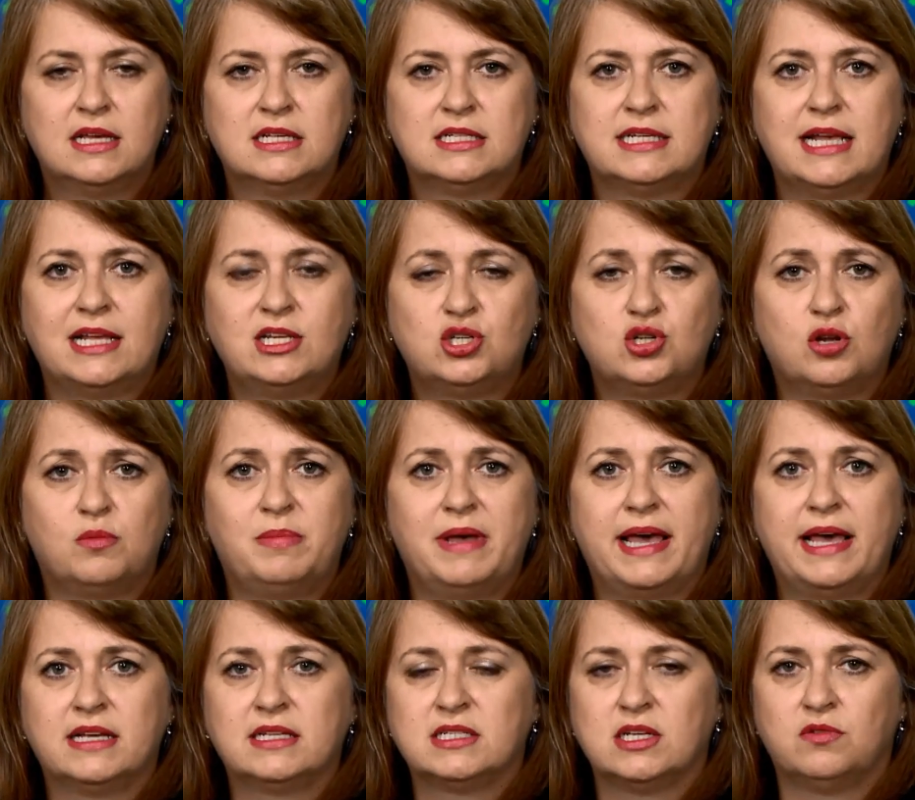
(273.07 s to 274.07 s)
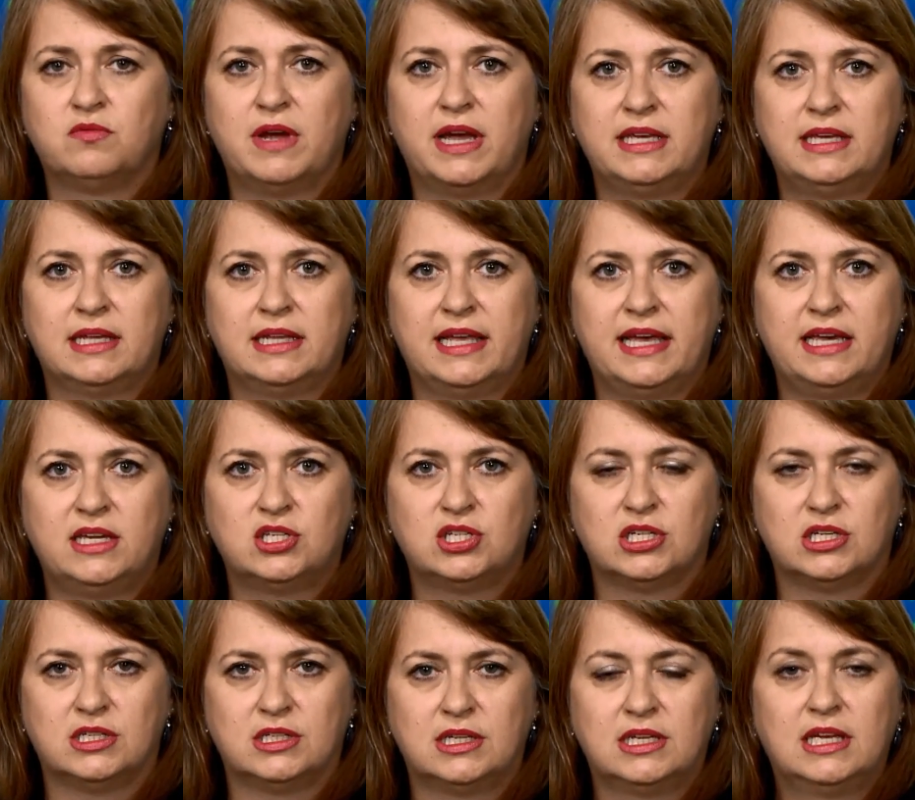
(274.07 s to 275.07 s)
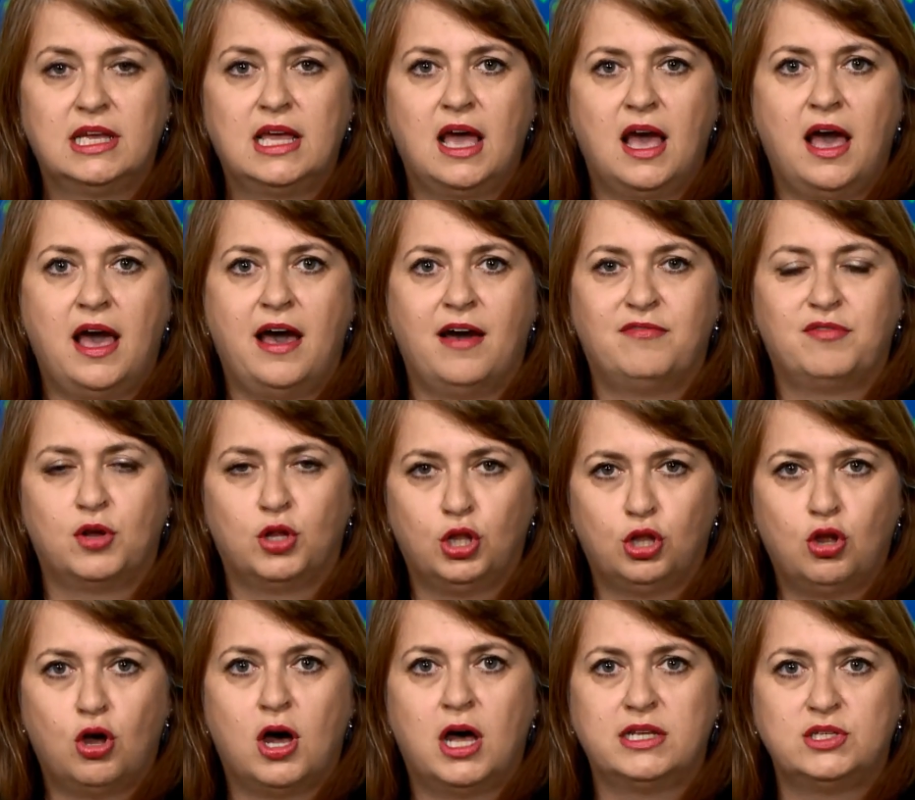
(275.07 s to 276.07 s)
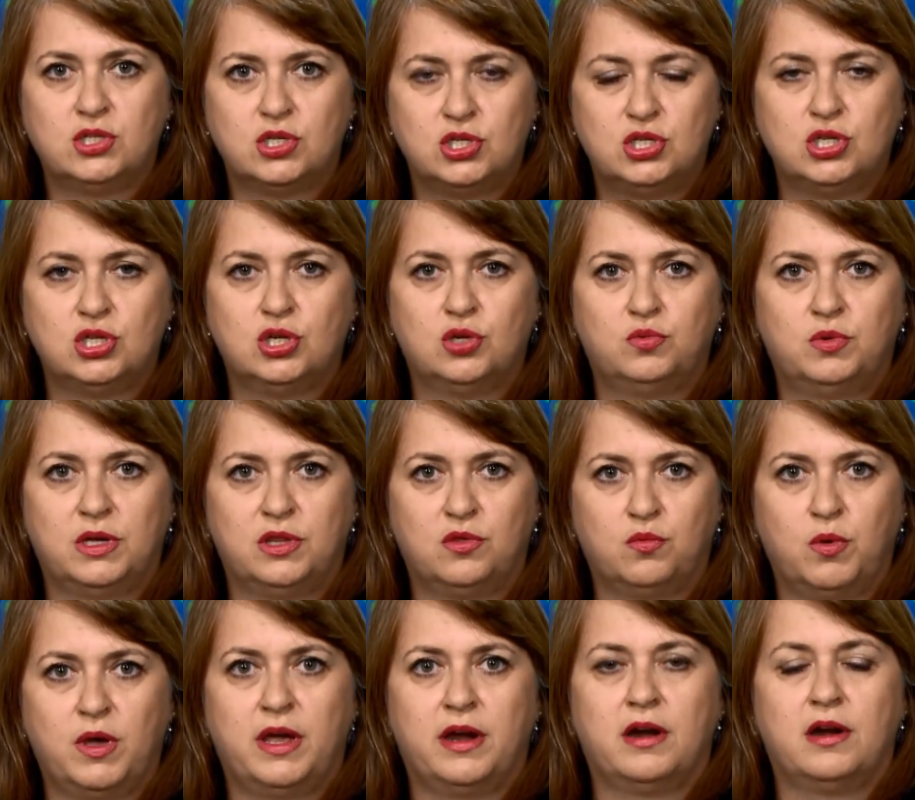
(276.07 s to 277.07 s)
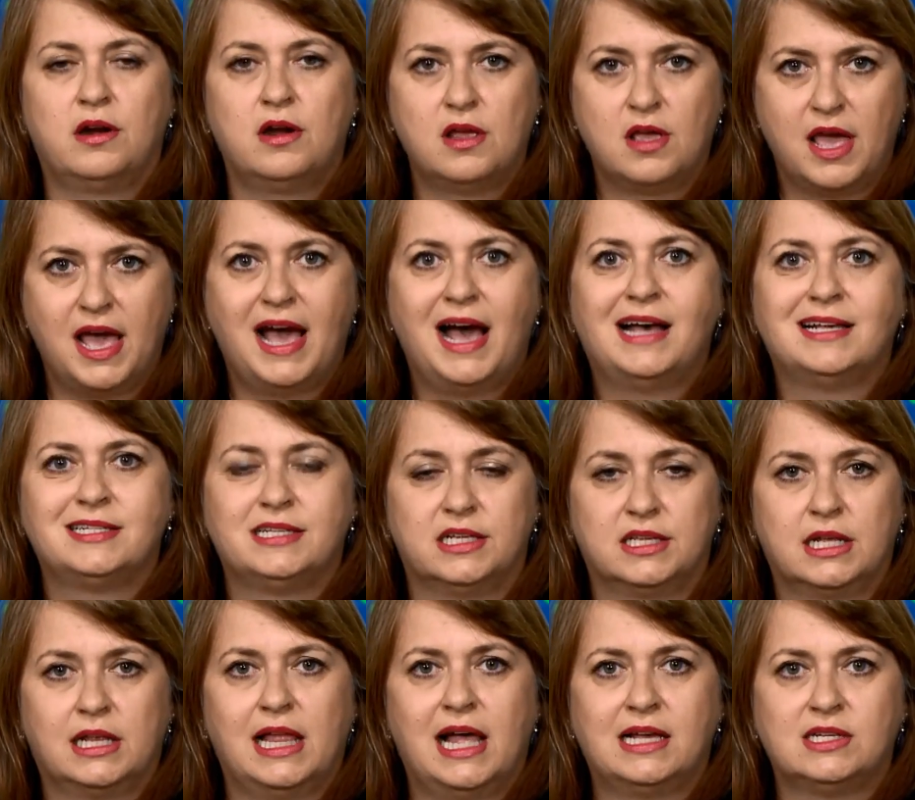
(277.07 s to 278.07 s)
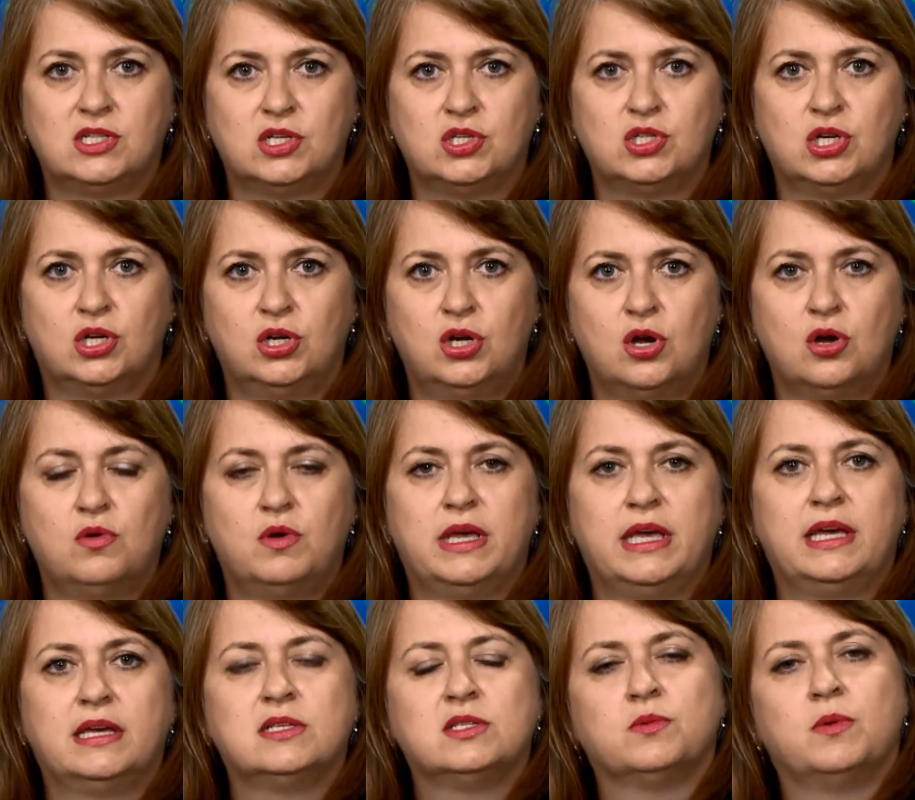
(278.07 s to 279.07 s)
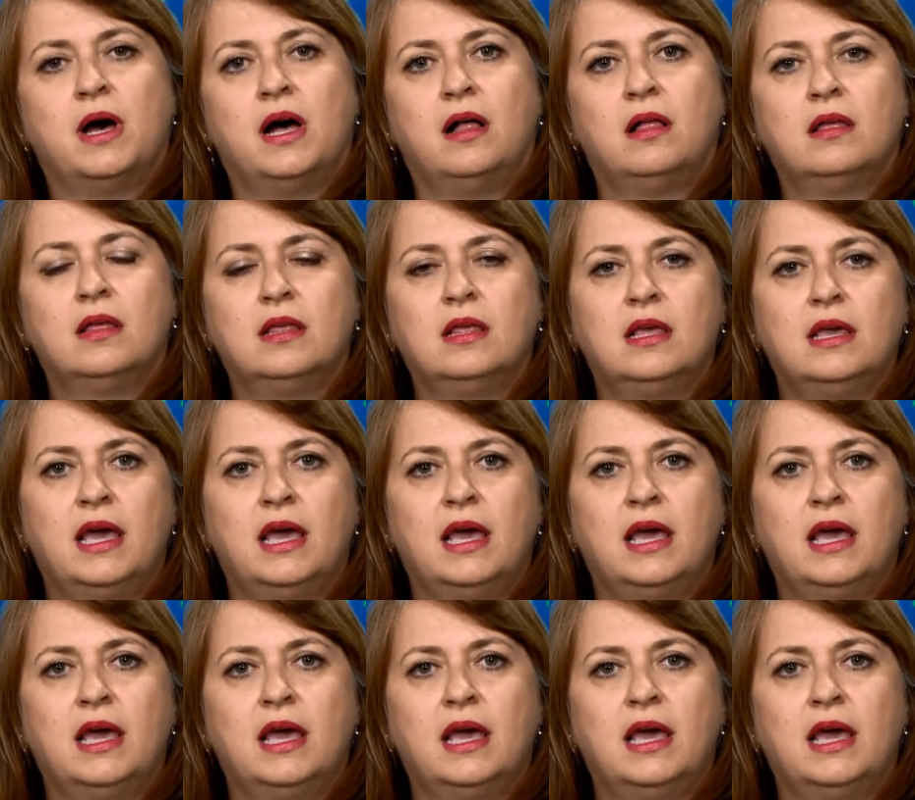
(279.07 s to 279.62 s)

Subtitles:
Central banks and regulation have a lot to do with where asset classes are going as well.